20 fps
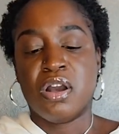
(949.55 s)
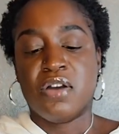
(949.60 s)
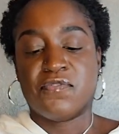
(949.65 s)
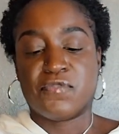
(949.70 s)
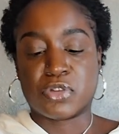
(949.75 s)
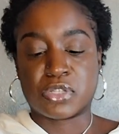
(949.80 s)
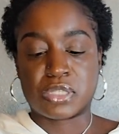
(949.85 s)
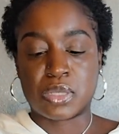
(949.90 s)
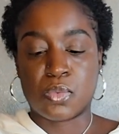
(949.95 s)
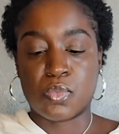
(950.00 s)

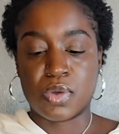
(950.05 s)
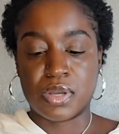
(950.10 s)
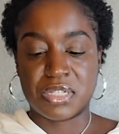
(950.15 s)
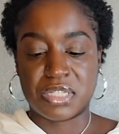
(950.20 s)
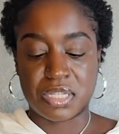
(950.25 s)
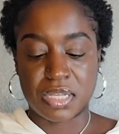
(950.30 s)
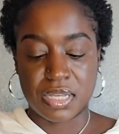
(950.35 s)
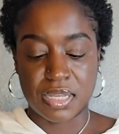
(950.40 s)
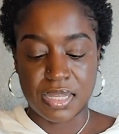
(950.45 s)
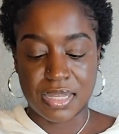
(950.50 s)
for someone
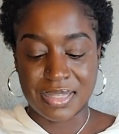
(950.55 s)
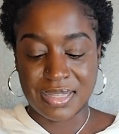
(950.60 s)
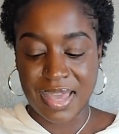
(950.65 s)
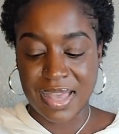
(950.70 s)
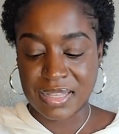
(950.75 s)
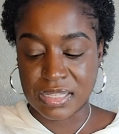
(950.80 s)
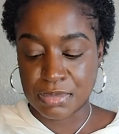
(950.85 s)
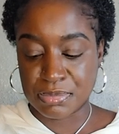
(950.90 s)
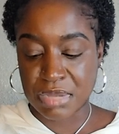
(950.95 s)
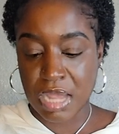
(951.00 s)
to
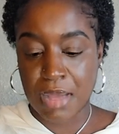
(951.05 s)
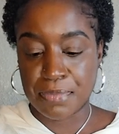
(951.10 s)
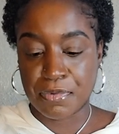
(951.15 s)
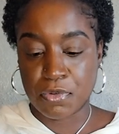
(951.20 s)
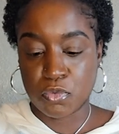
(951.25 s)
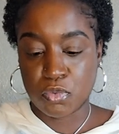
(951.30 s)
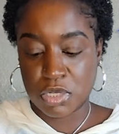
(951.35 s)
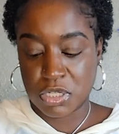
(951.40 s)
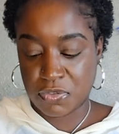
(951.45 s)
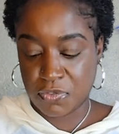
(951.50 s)
gain some type of
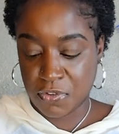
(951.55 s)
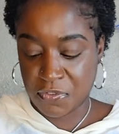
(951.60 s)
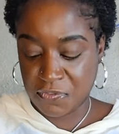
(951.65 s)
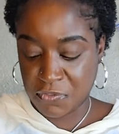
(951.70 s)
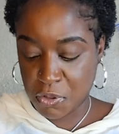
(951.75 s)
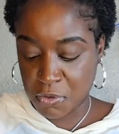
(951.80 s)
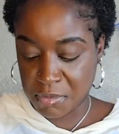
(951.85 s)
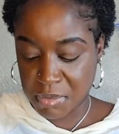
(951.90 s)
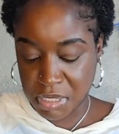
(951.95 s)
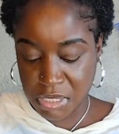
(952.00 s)
wish
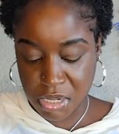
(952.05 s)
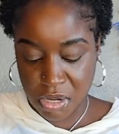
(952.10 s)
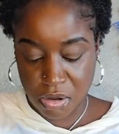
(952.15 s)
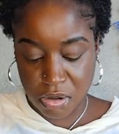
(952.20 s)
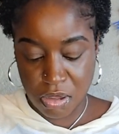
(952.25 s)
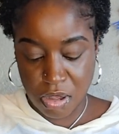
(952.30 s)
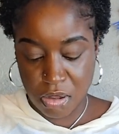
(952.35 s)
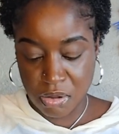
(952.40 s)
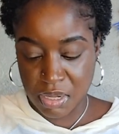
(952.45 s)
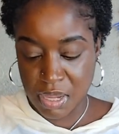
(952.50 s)
fulfillment here,
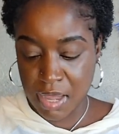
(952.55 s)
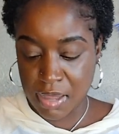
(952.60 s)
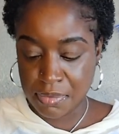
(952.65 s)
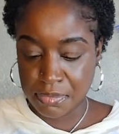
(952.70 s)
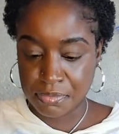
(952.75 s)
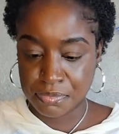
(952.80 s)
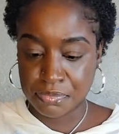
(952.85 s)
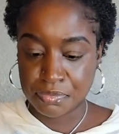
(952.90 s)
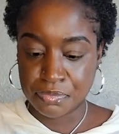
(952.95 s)
okay?